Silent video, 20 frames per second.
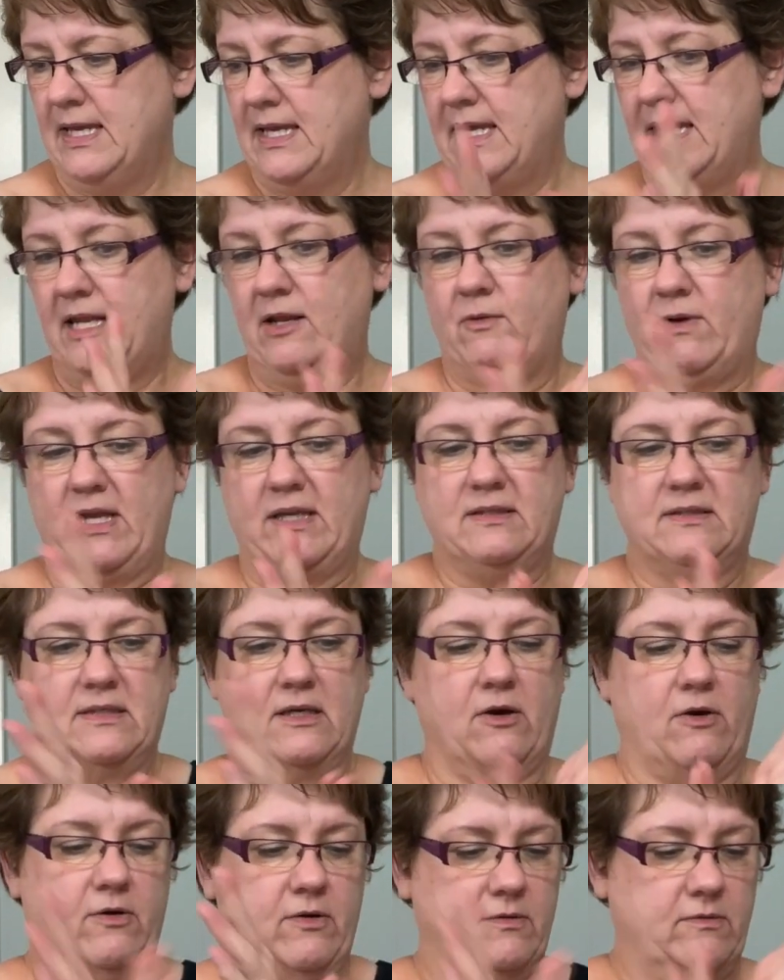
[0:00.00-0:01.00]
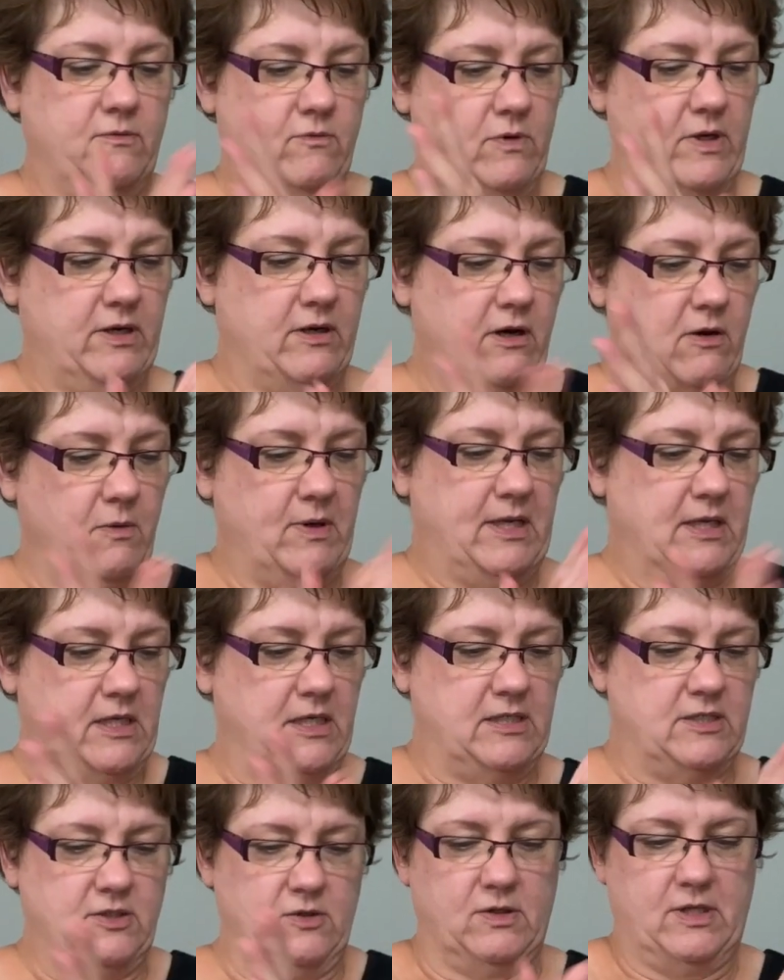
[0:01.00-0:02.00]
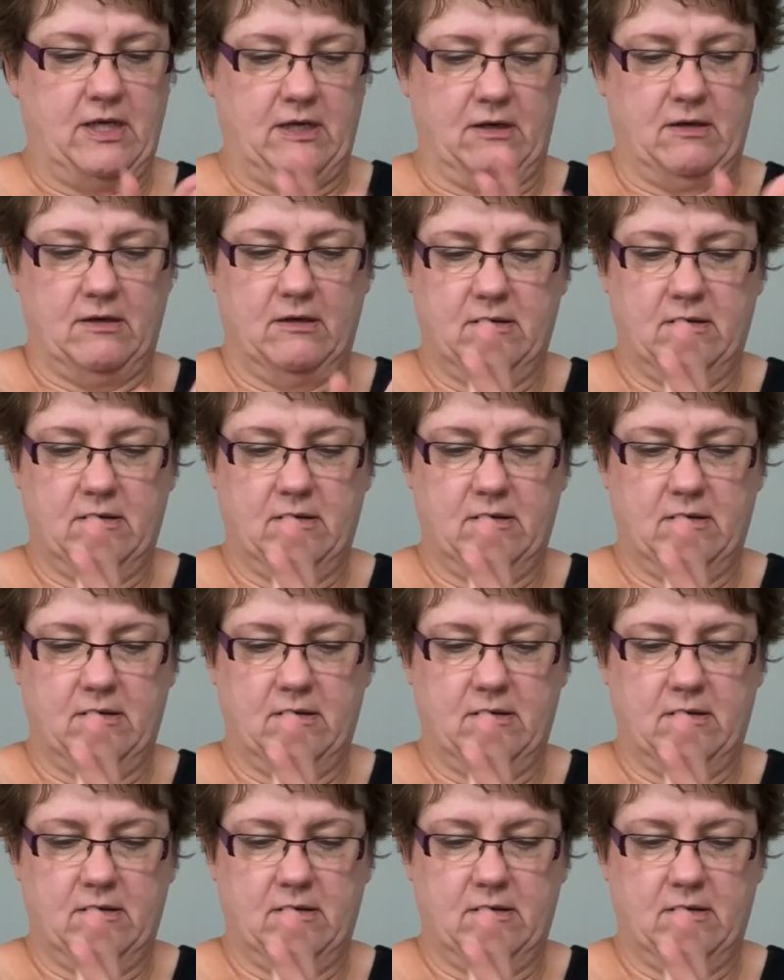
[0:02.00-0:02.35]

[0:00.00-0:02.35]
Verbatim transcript: anyway, so what are we gonna do here?